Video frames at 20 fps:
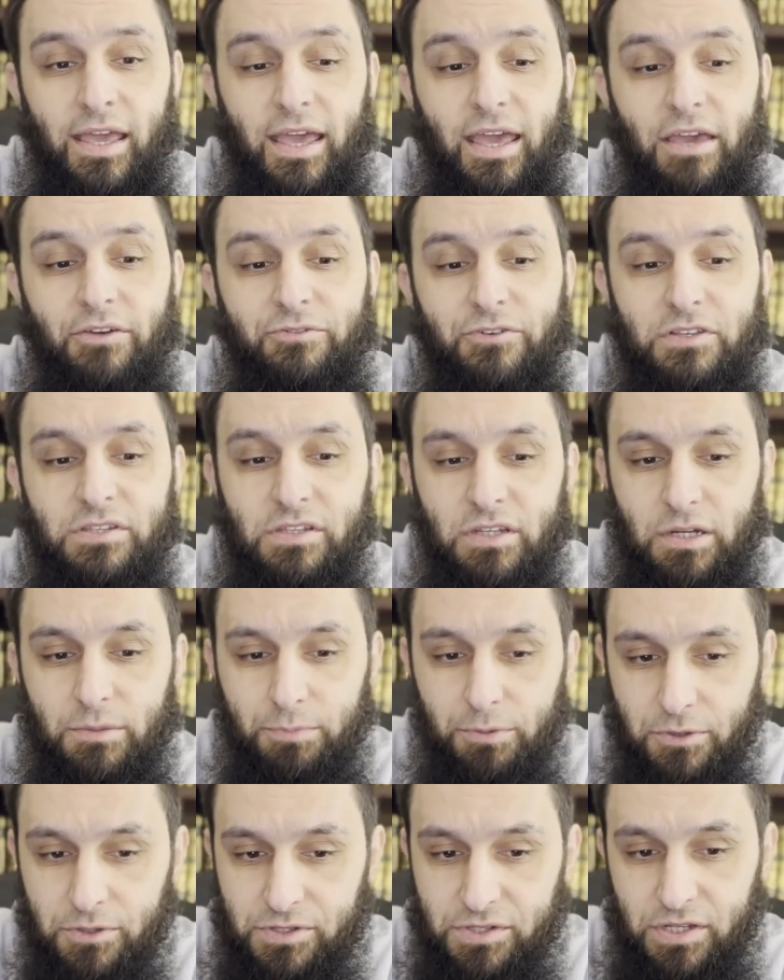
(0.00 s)
If a sick
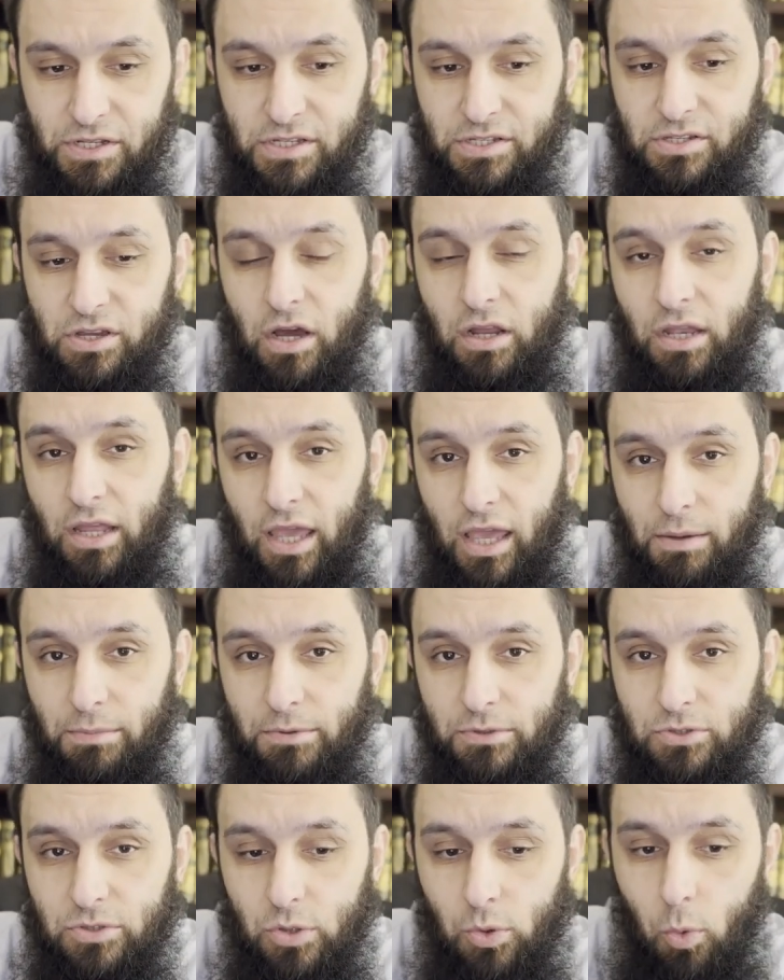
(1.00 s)
person is
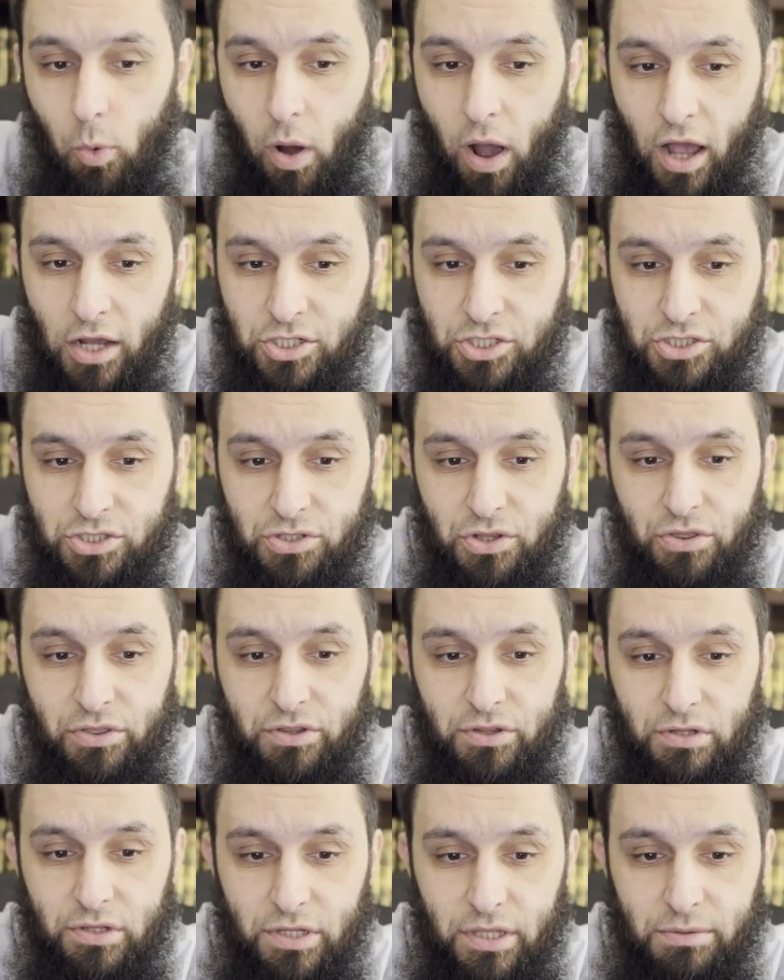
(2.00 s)
unable to wash
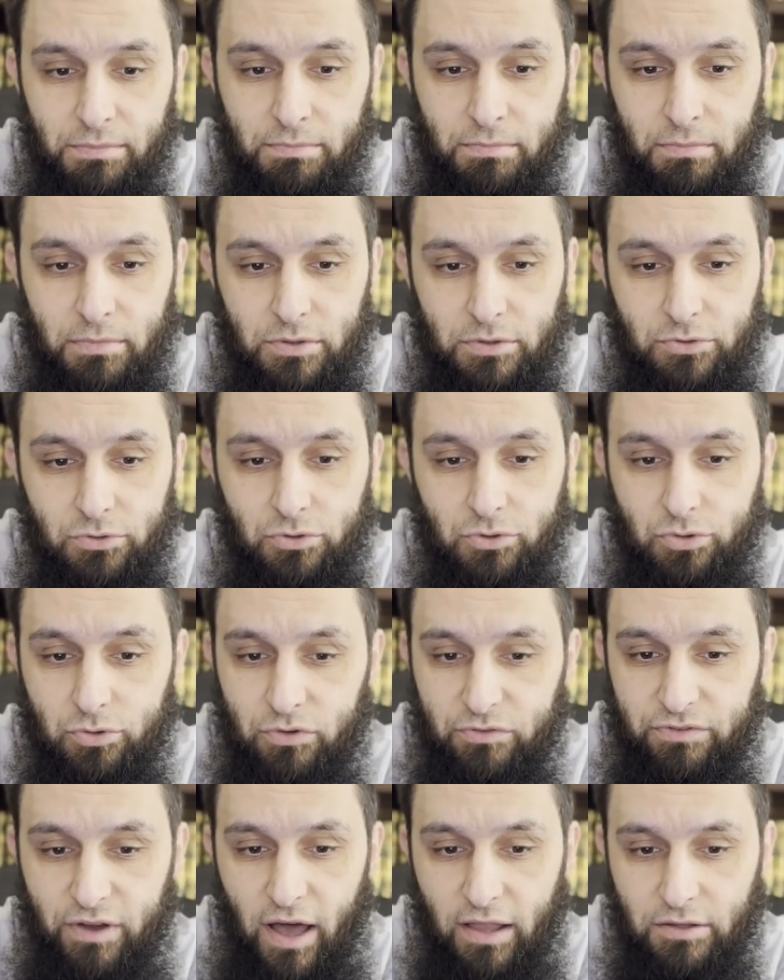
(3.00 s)
the limb due to
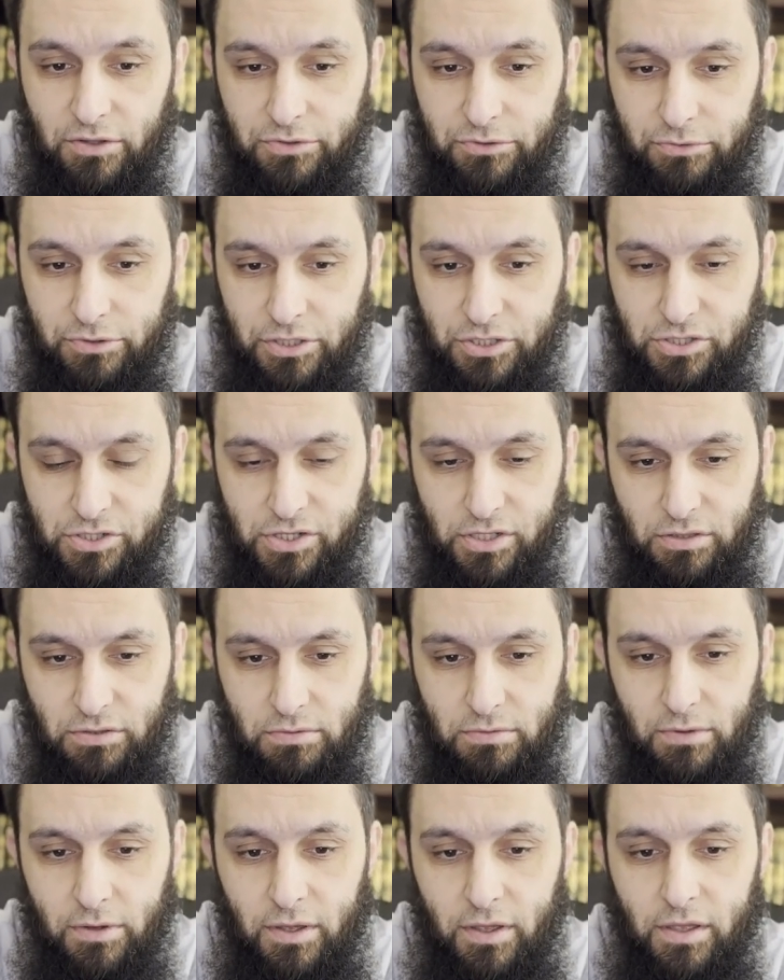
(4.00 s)
a valid
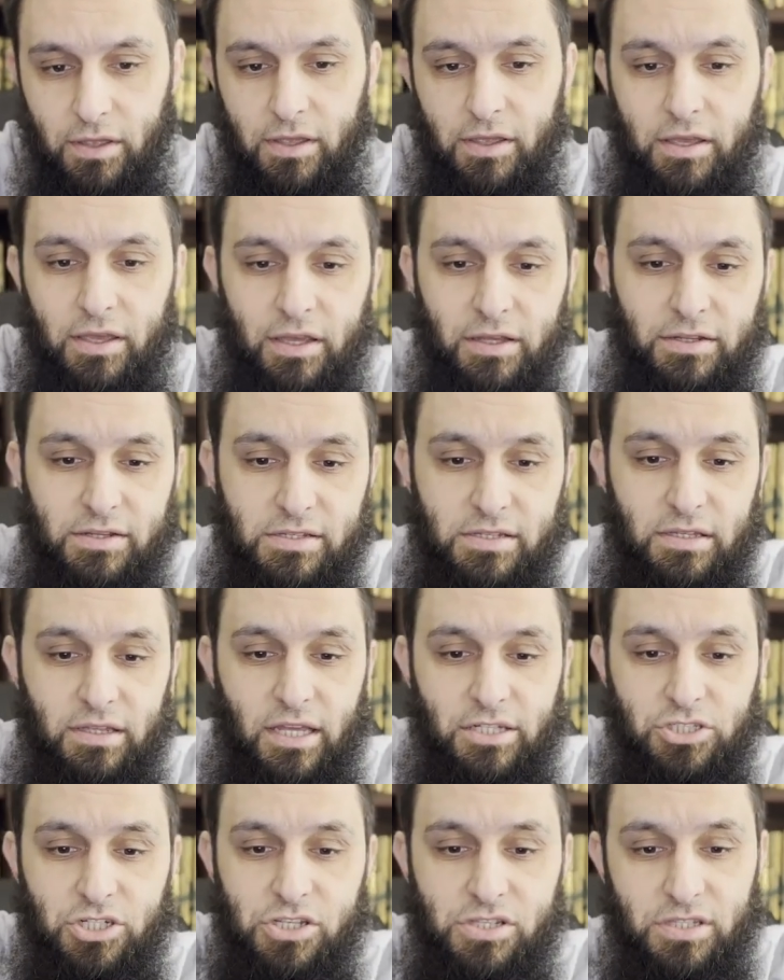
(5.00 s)
reason, it is
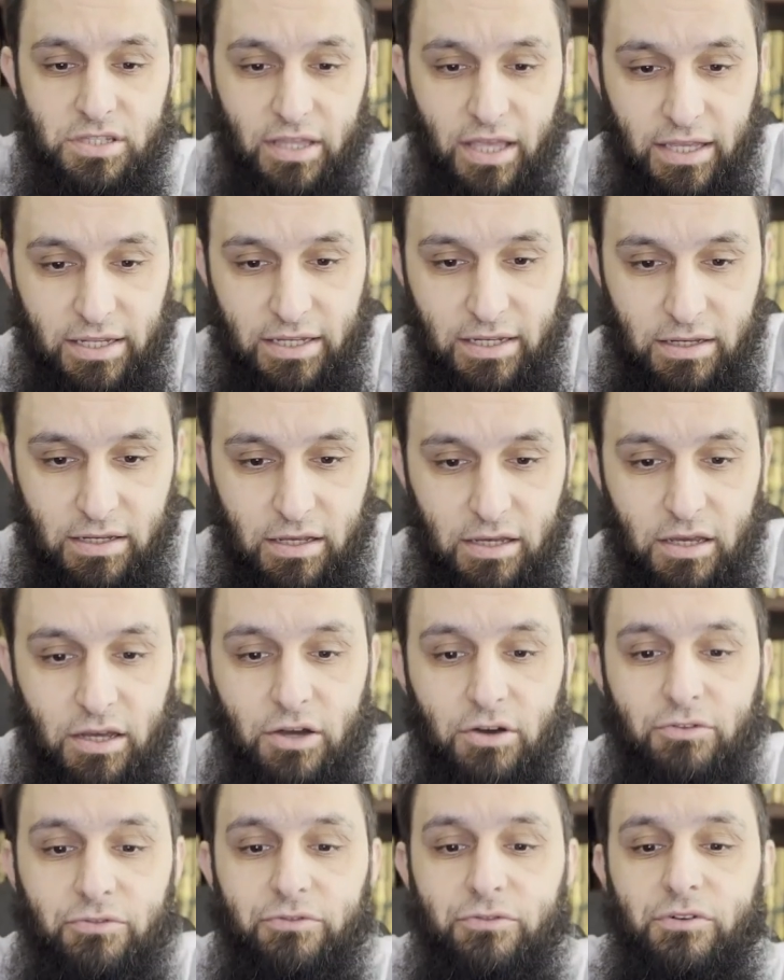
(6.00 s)
legislated
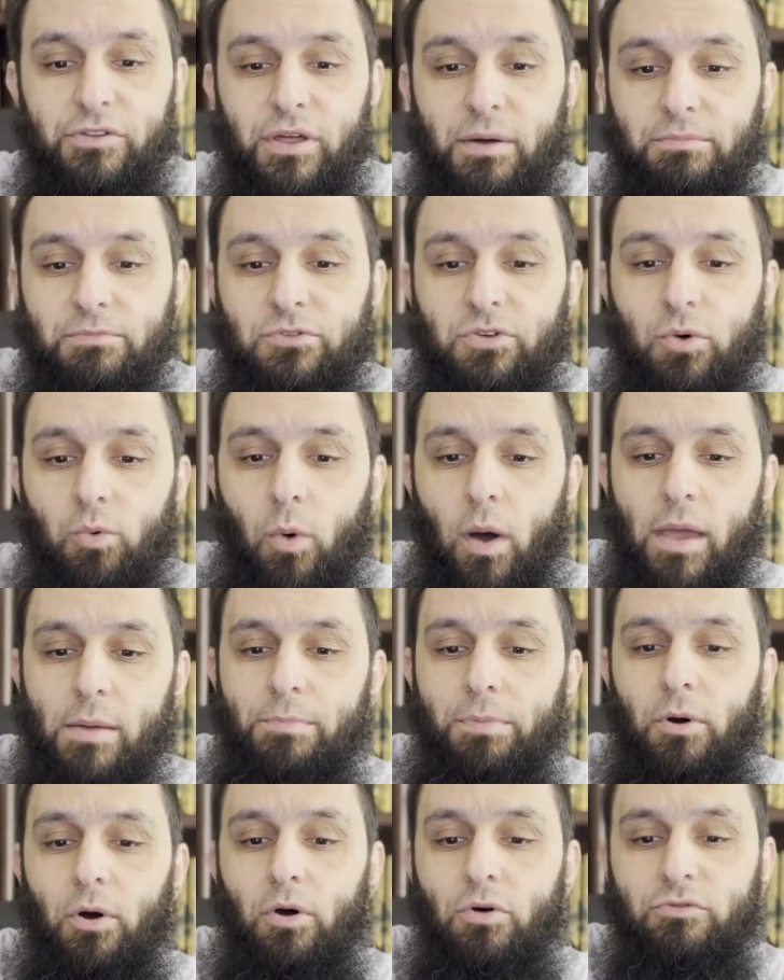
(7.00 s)
for them to
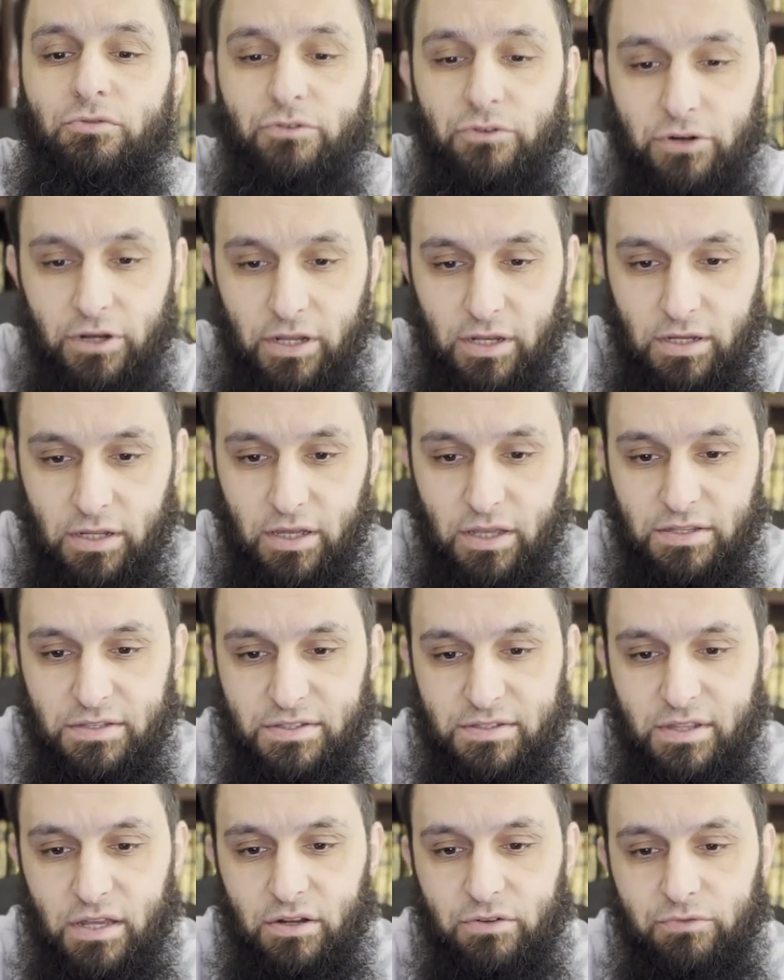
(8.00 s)
wipe over it
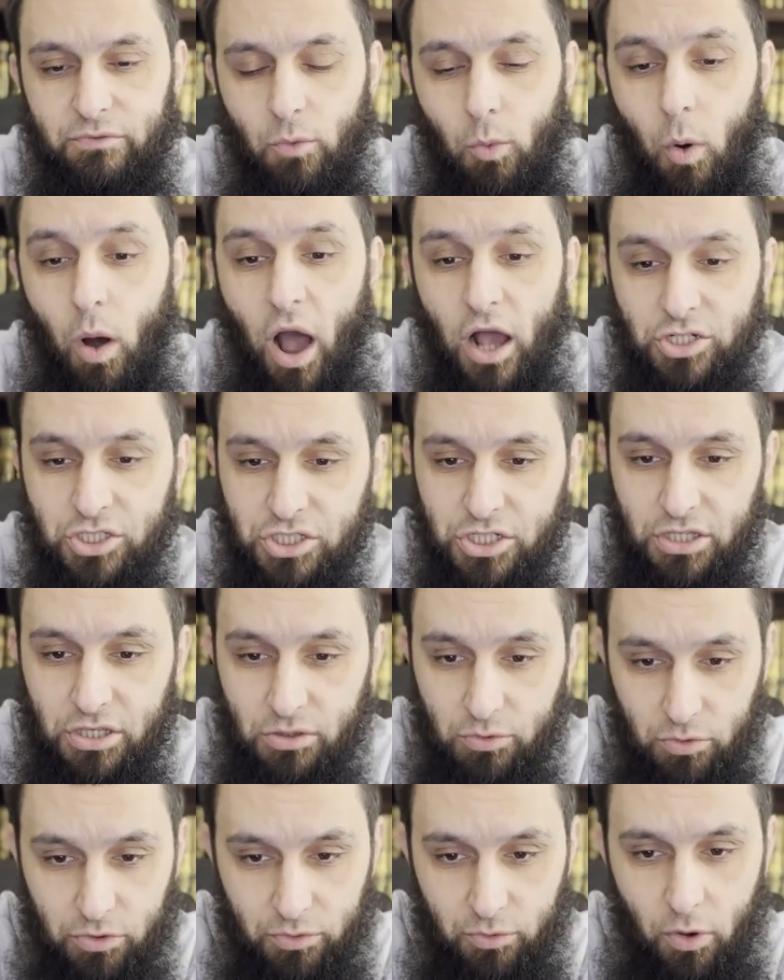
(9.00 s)
instead of washing
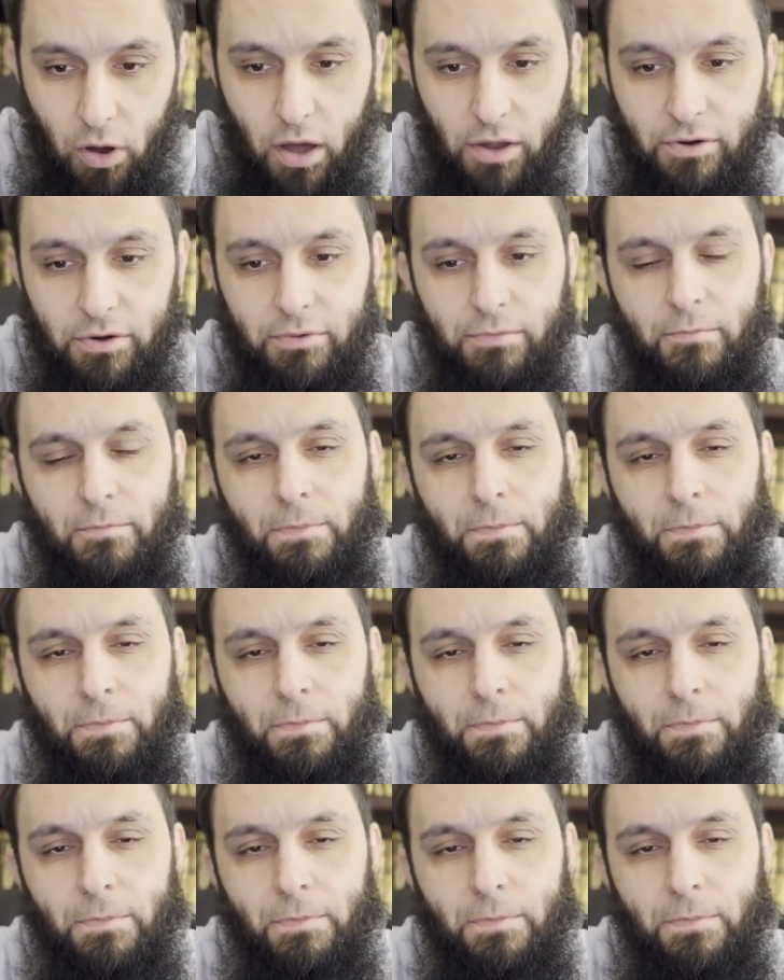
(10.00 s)
it with water.